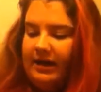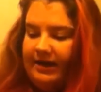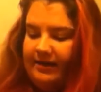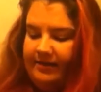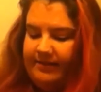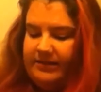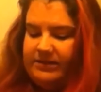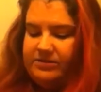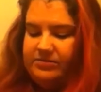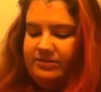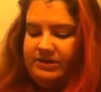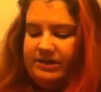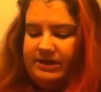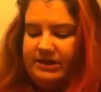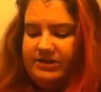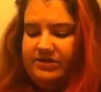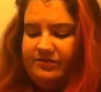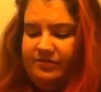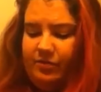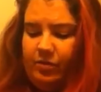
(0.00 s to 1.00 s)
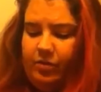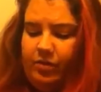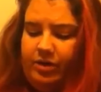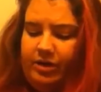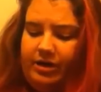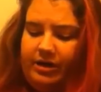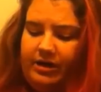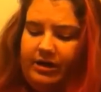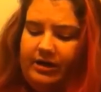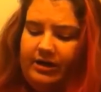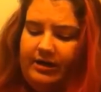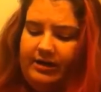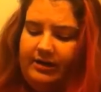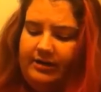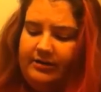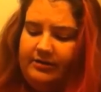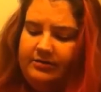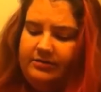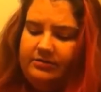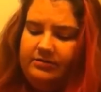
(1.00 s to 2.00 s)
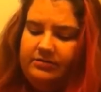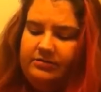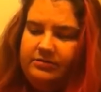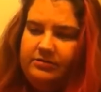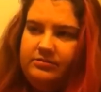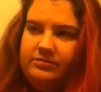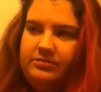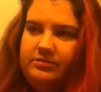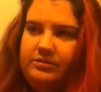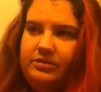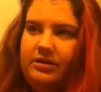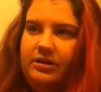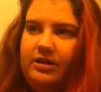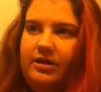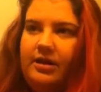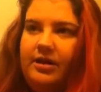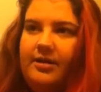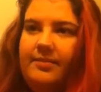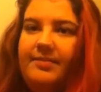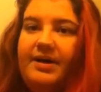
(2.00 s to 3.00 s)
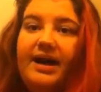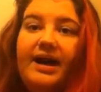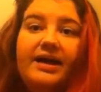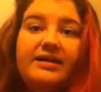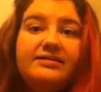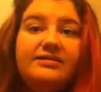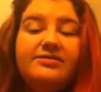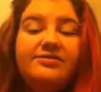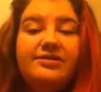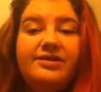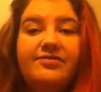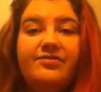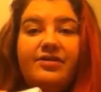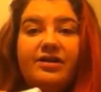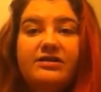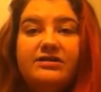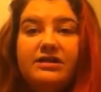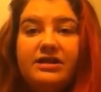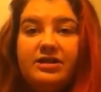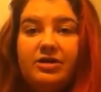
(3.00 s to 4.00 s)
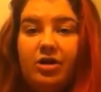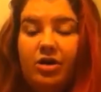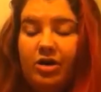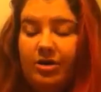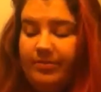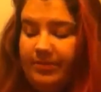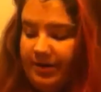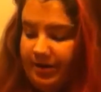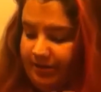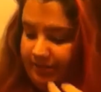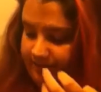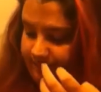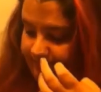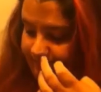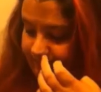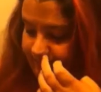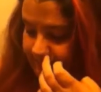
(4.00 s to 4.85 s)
And this one is for my acid reflux and heartburn.